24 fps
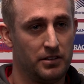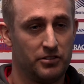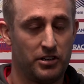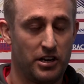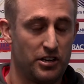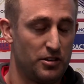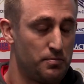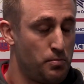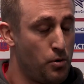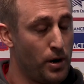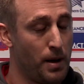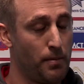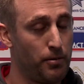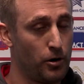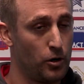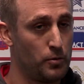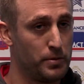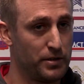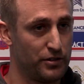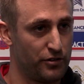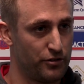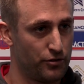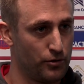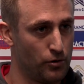Jez put up a
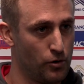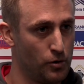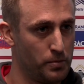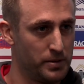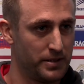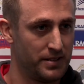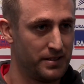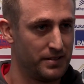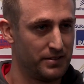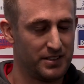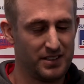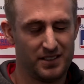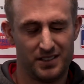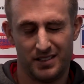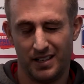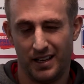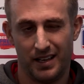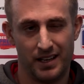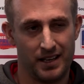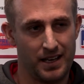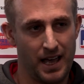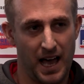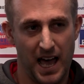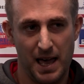little bit sore, but it was his
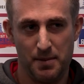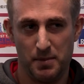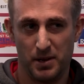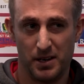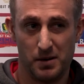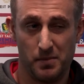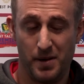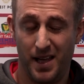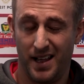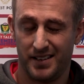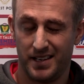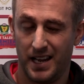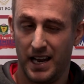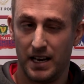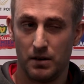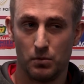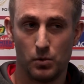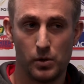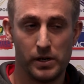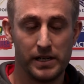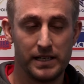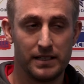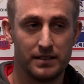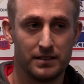2nd game in about
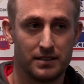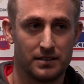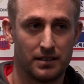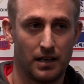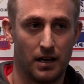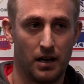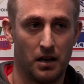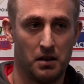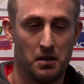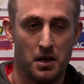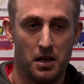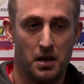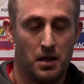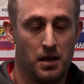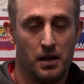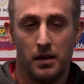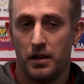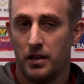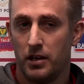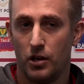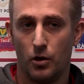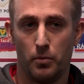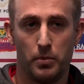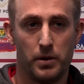10 weeks, so
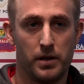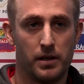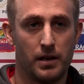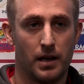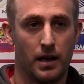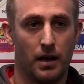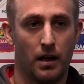he'll be.